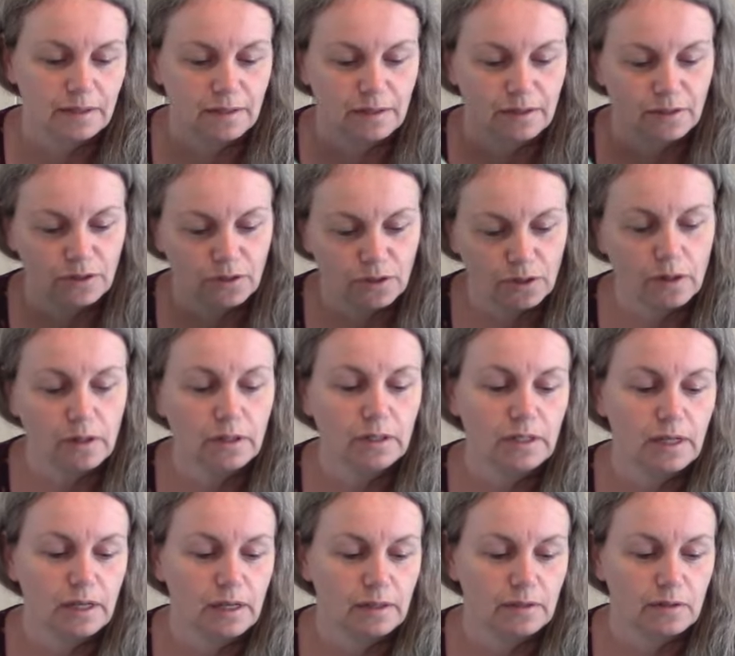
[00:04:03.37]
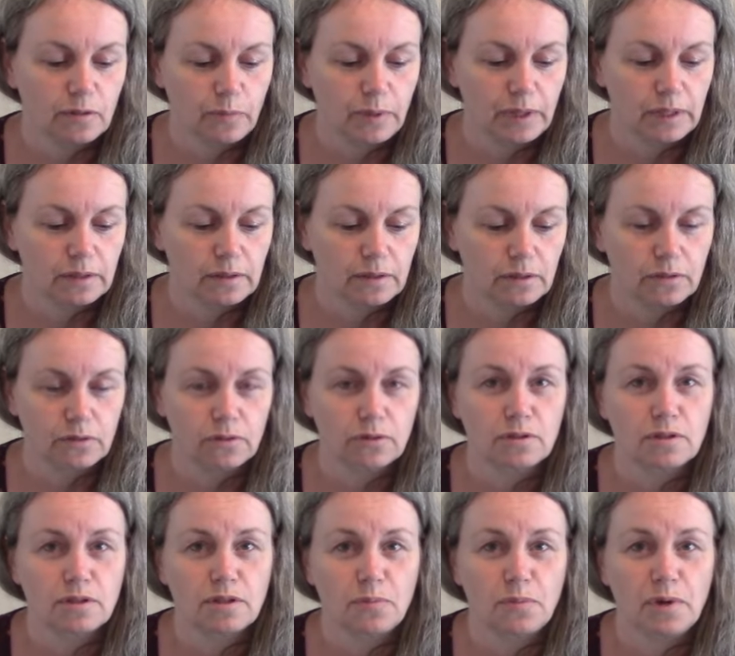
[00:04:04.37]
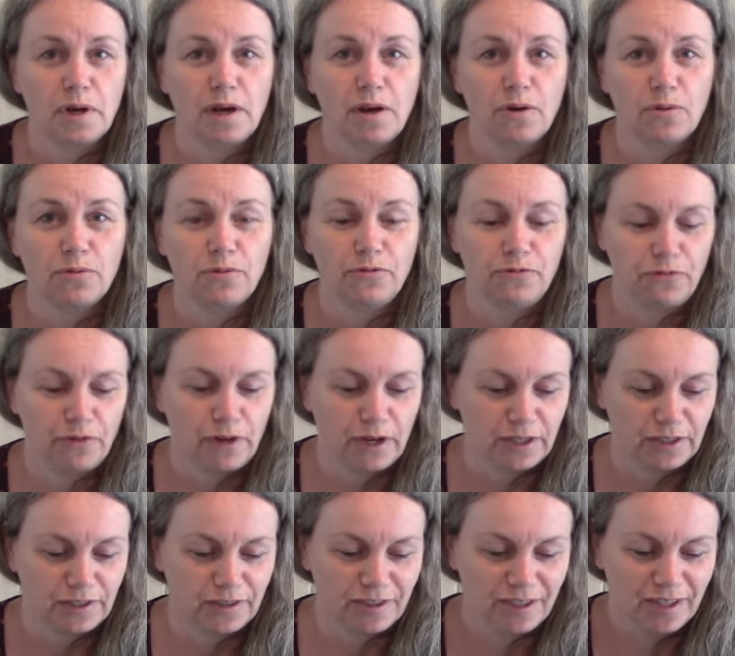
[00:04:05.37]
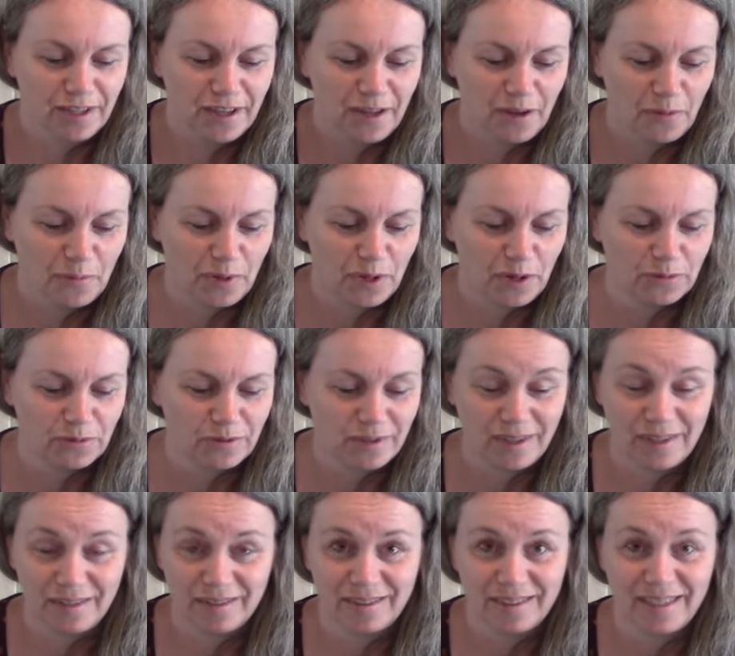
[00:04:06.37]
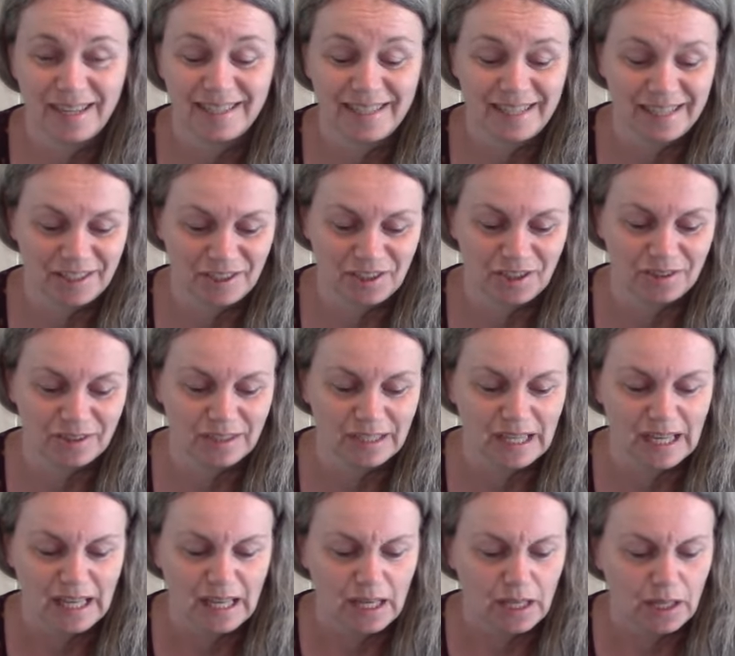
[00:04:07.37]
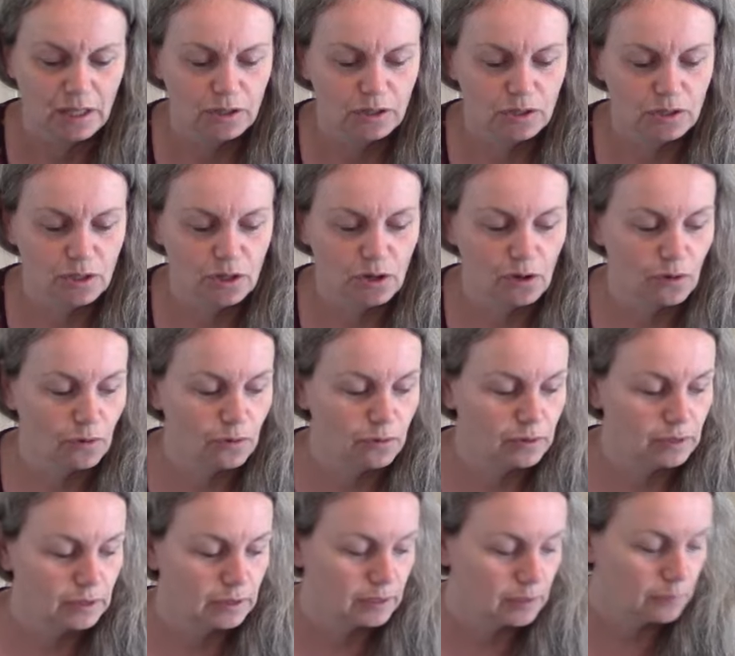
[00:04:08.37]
yarn and the pattern somehow fight about the attention. So the